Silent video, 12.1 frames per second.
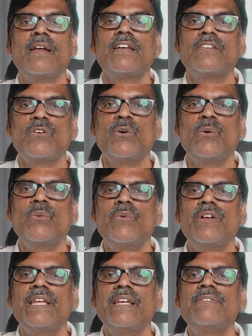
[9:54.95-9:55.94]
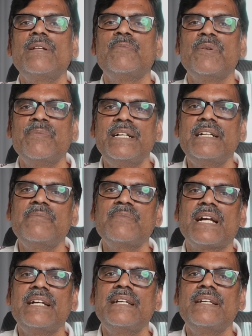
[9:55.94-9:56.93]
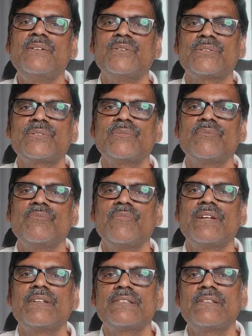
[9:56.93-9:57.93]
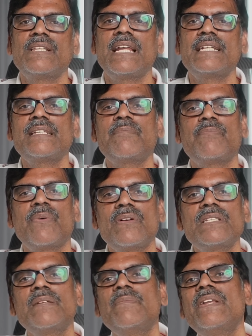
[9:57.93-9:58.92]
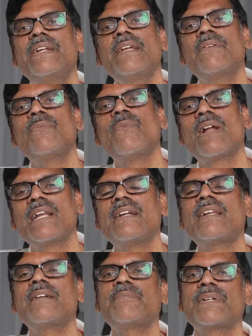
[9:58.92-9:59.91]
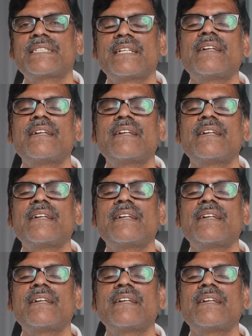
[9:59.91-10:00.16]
So if the momentum continues, so there is a possibility of 100%